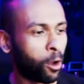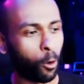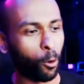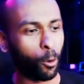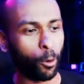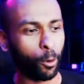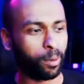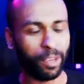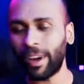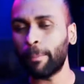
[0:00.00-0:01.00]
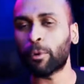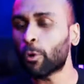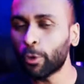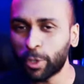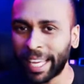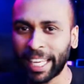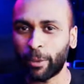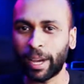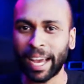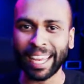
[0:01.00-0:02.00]
Or if I'm cruising
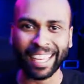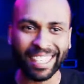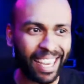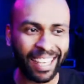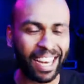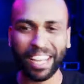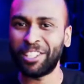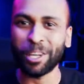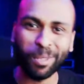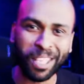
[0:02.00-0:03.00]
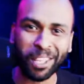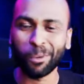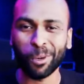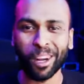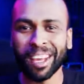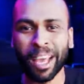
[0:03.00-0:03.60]
anywhere, I can take it. I can jump inside the water.